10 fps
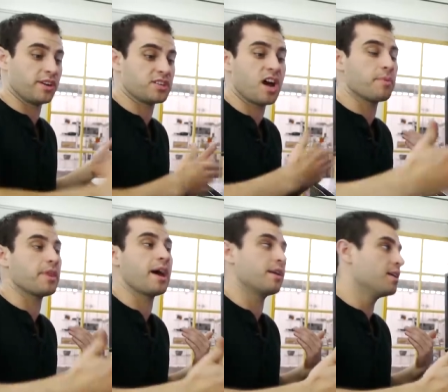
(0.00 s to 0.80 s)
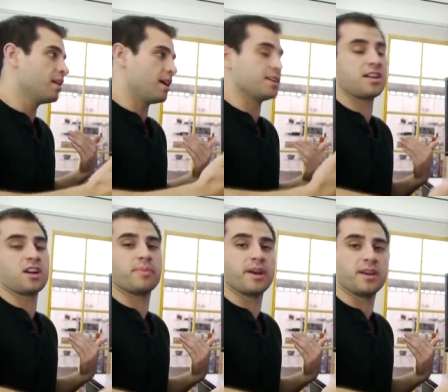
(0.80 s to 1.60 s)
And on top of that, a
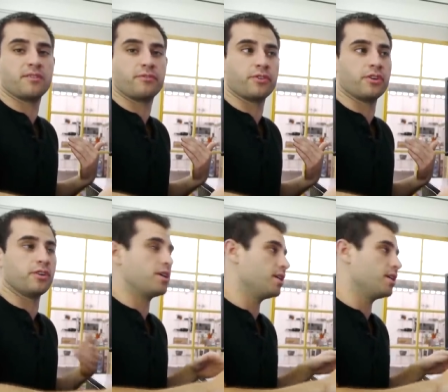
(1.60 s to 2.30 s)
terabyte for